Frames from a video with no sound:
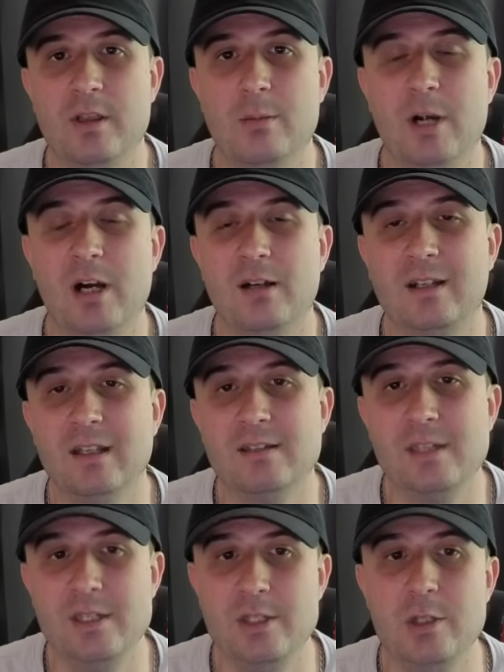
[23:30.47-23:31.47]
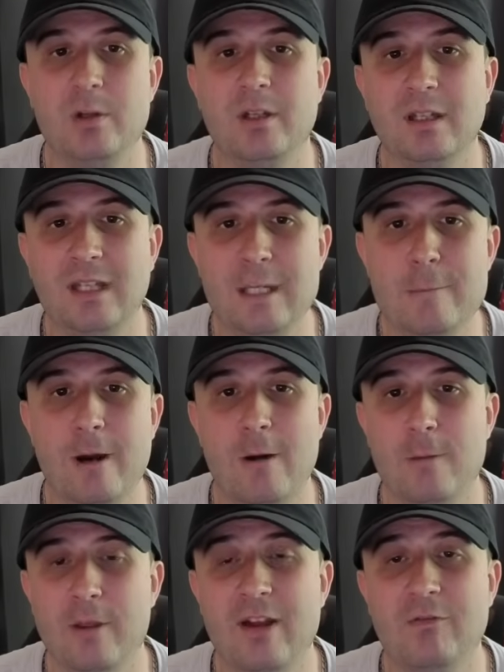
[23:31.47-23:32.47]
the market so you can keep
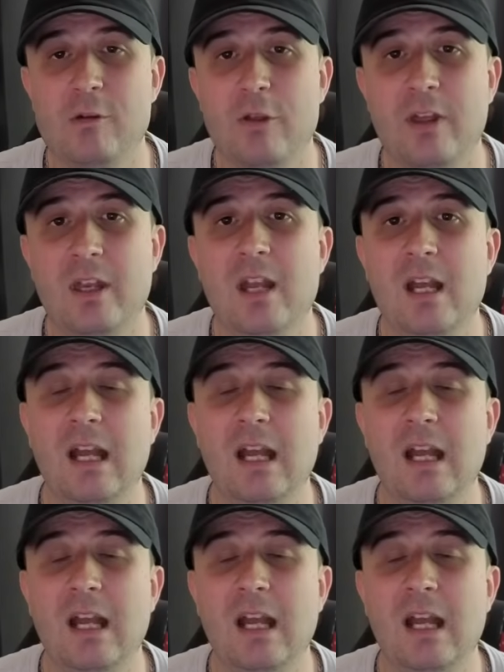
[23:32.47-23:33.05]
up with everything